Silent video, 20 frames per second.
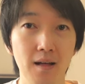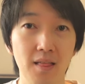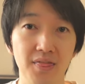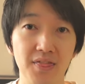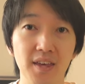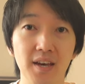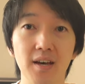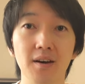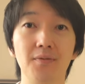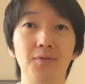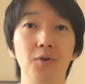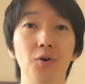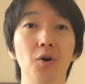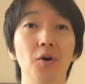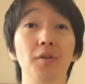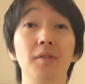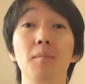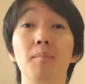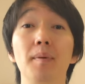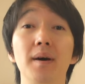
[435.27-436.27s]

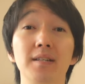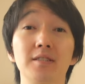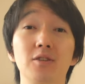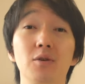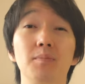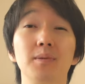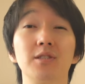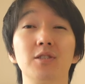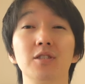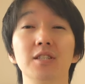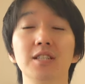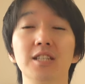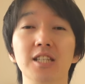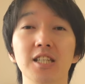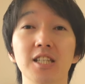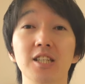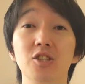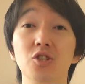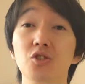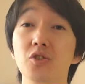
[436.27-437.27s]
Therefore, the best
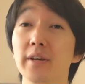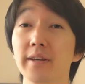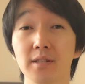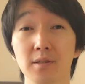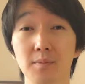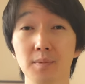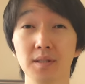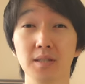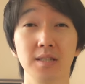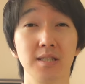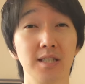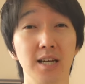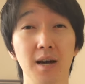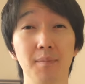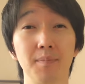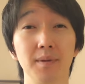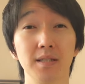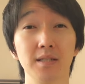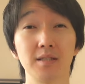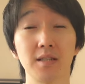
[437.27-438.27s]
opportunity to experience
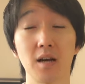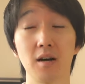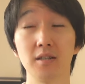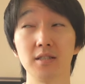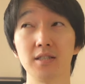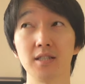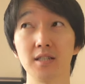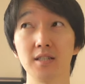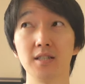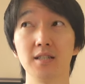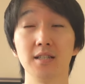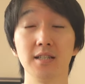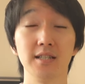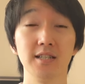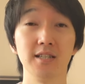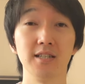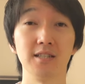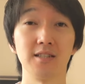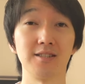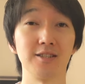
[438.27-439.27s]
Japanese culture
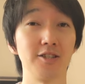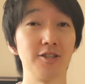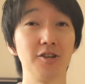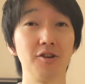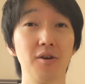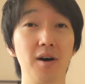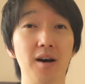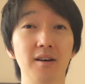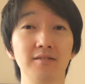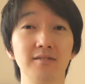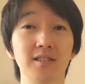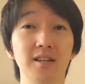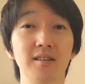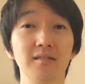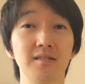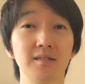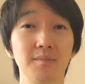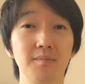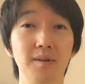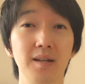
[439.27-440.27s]
is, you know,
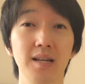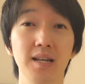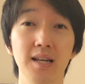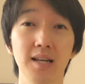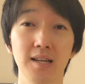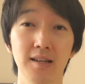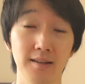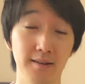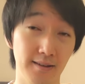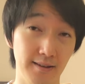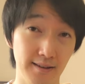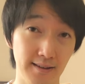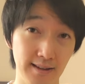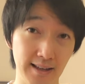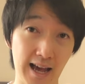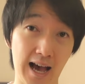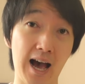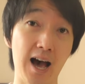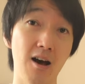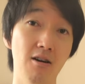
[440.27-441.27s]
undoubtedly
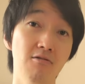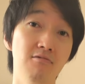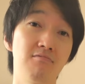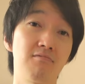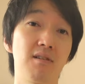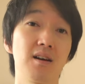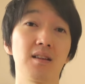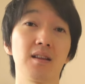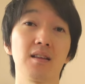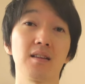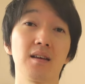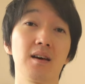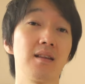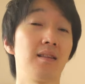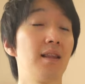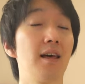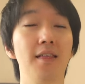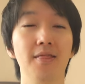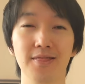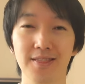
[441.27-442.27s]
now rather
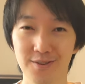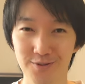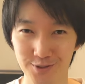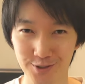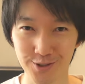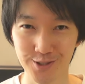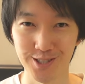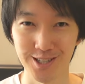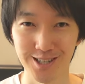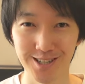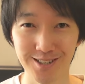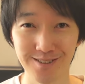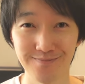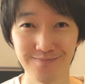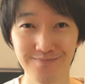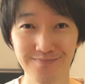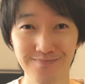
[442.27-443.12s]
than in the future.